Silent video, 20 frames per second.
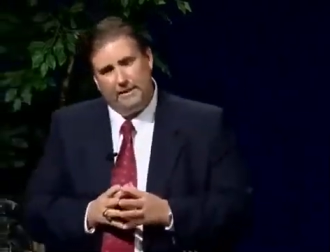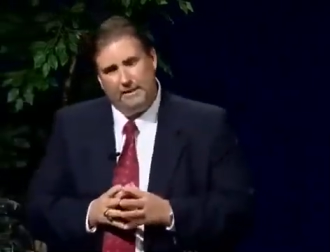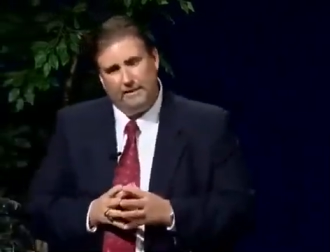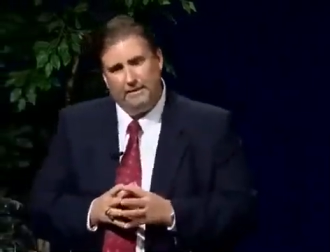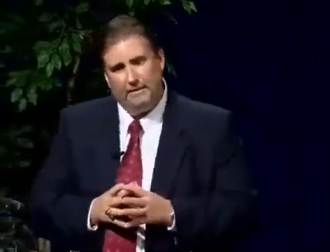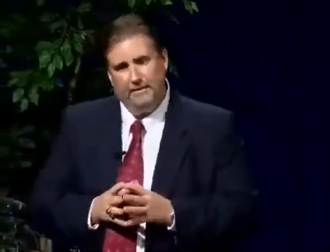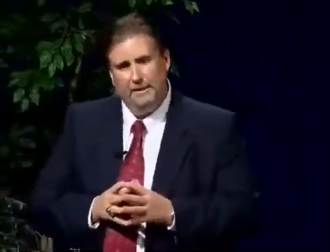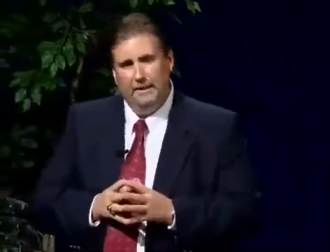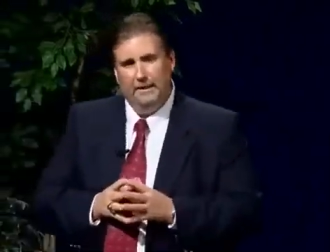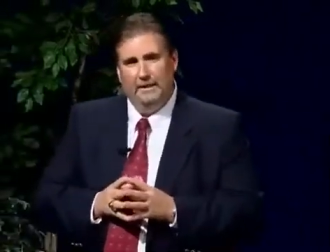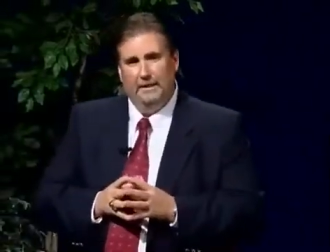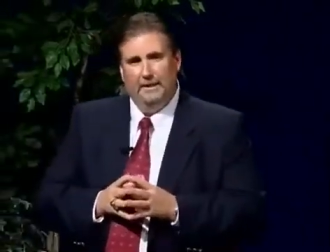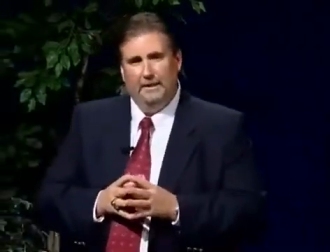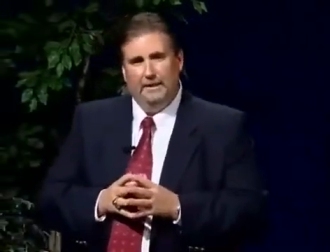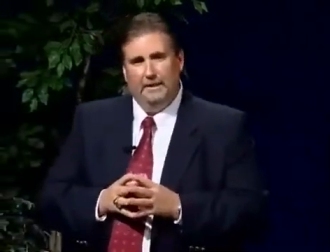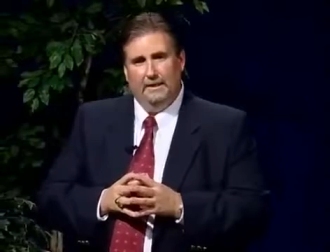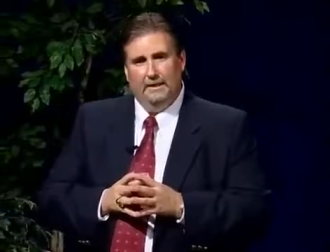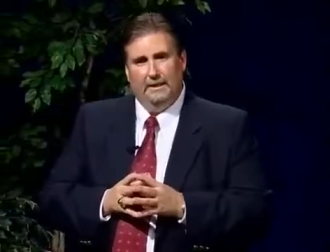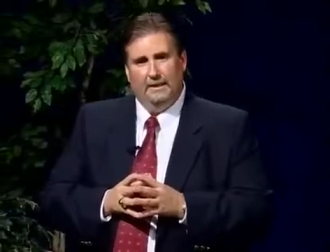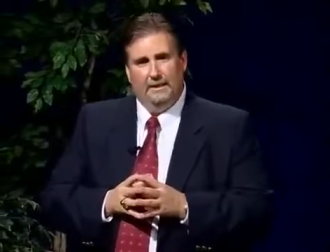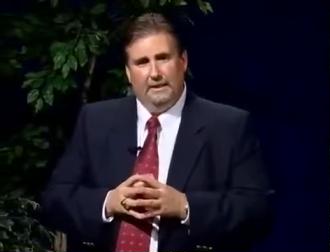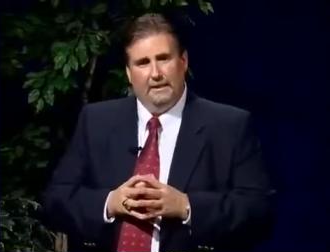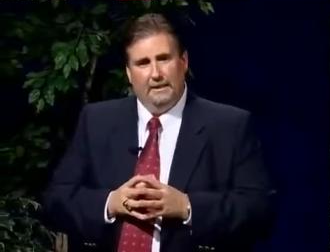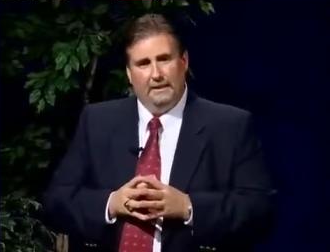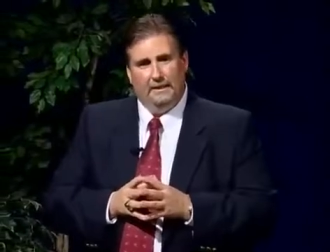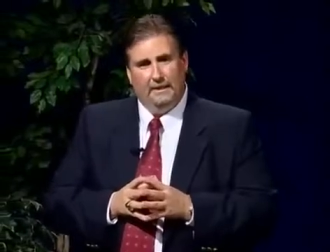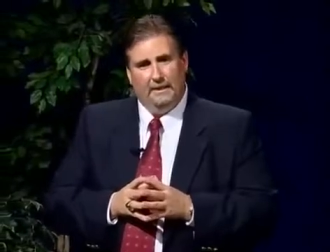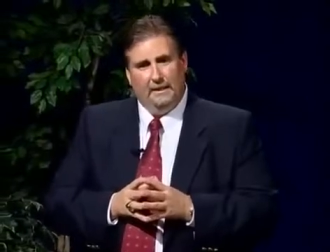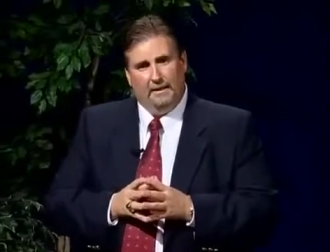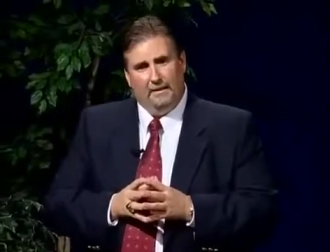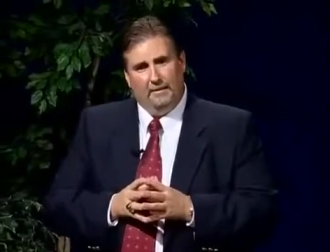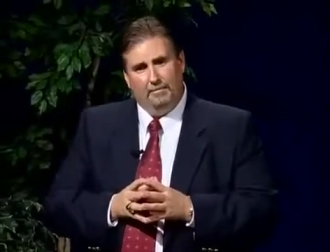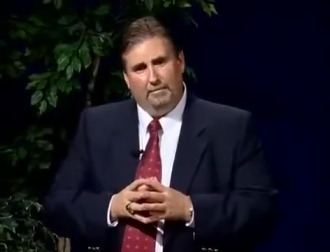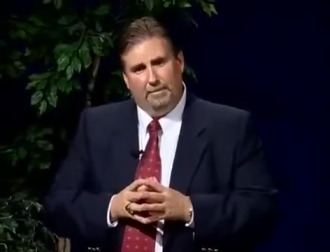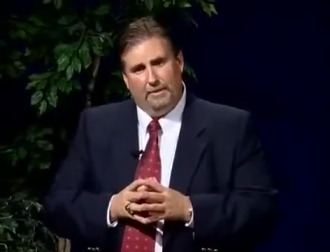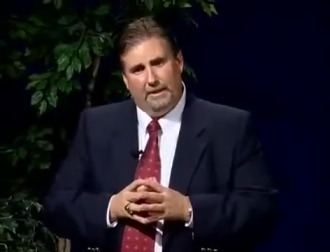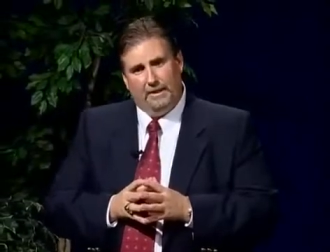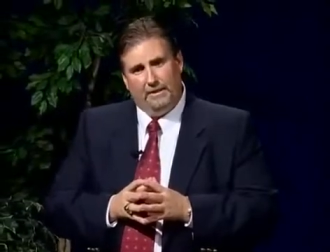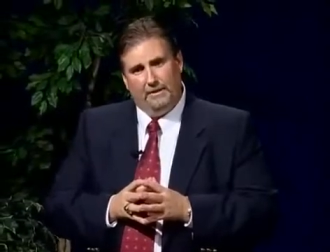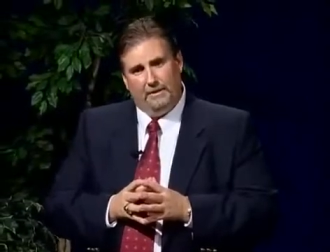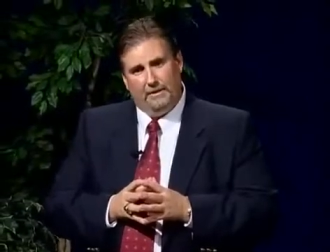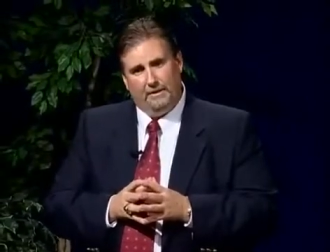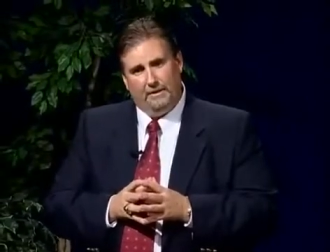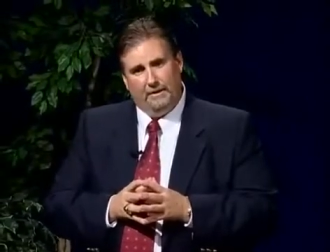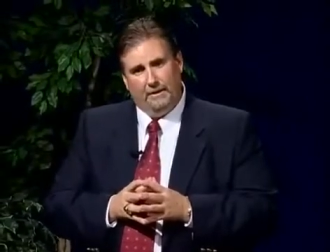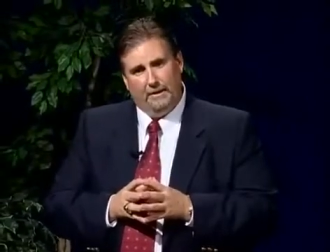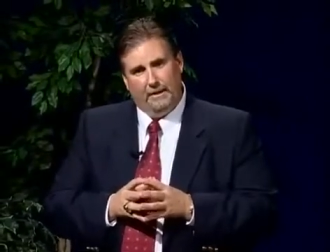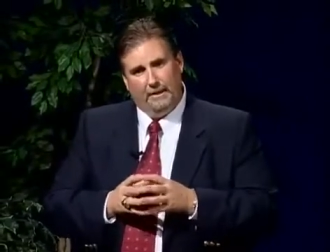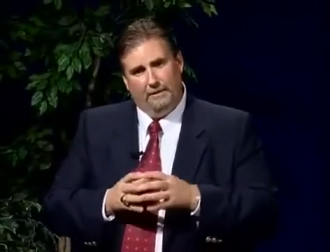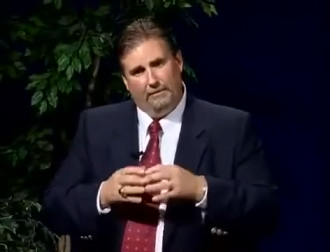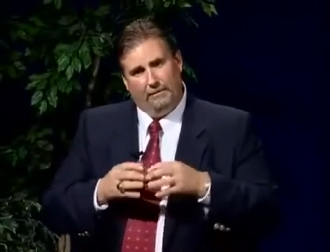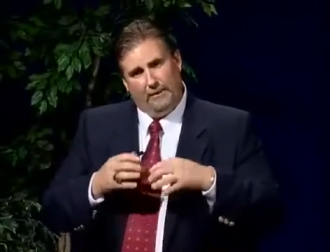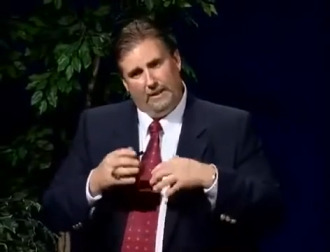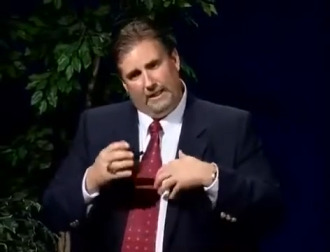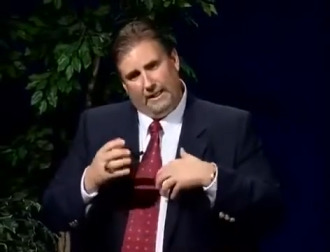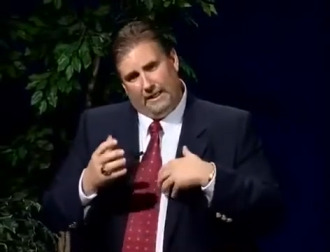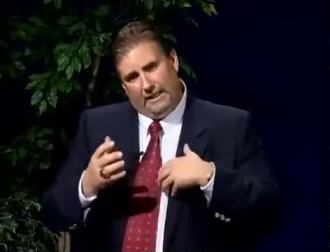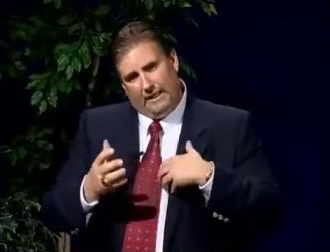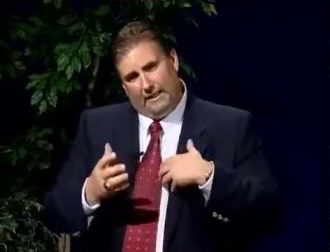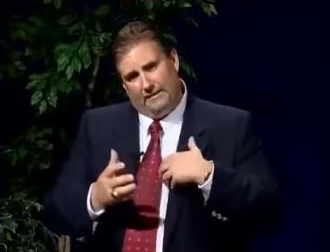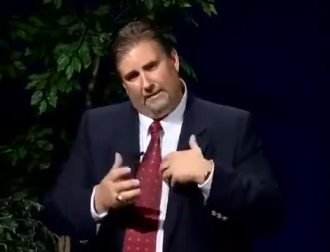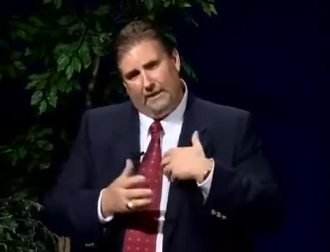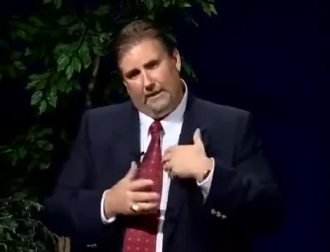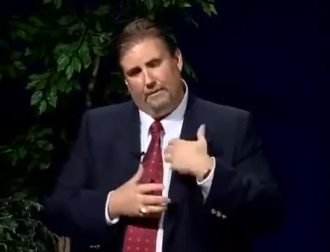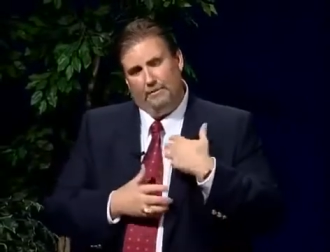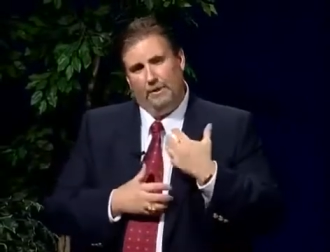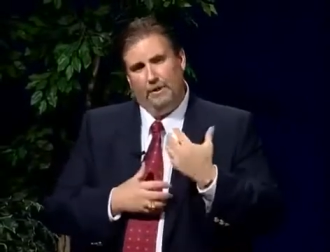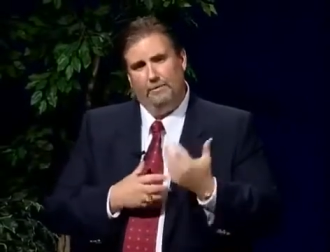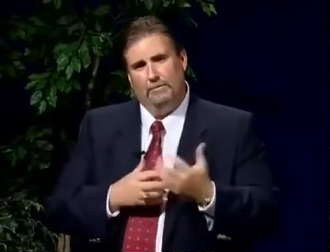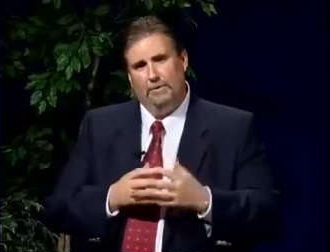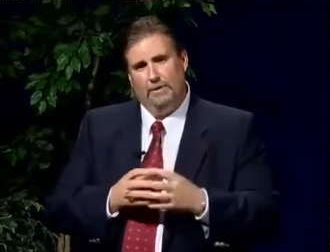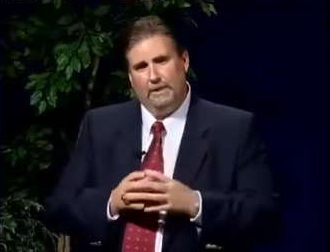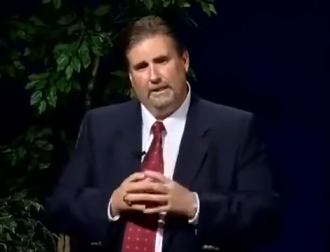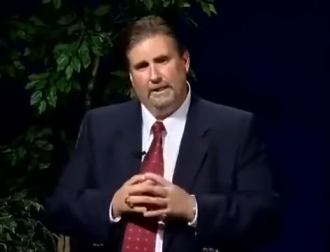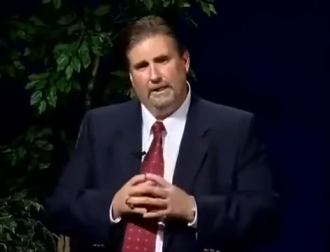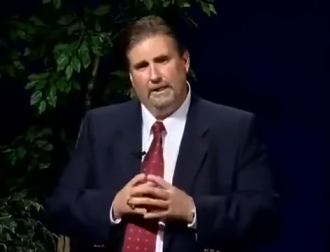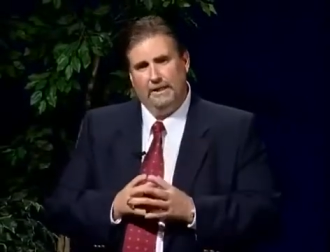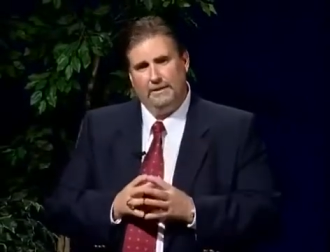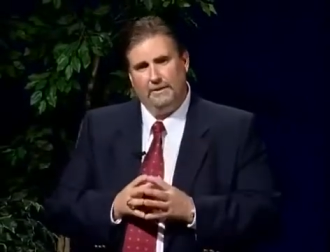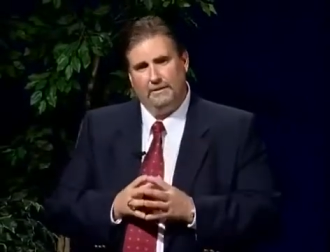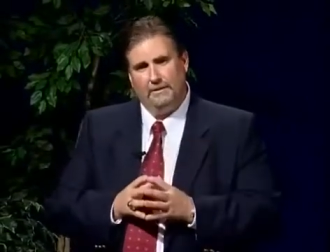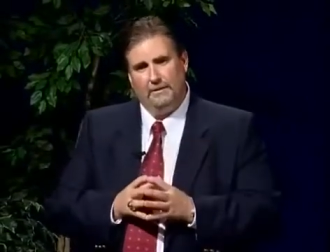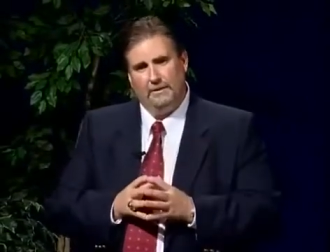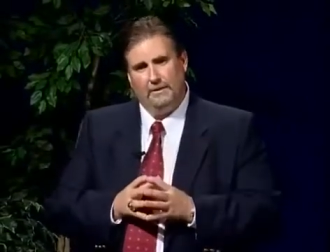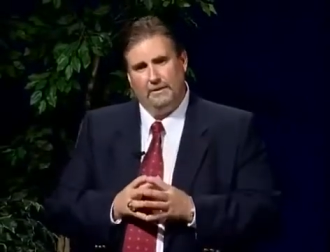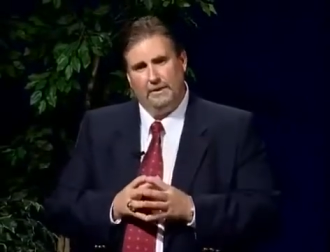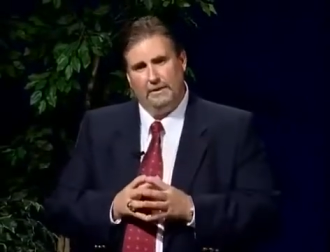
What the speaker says: no. But if we get out there and we really hustle,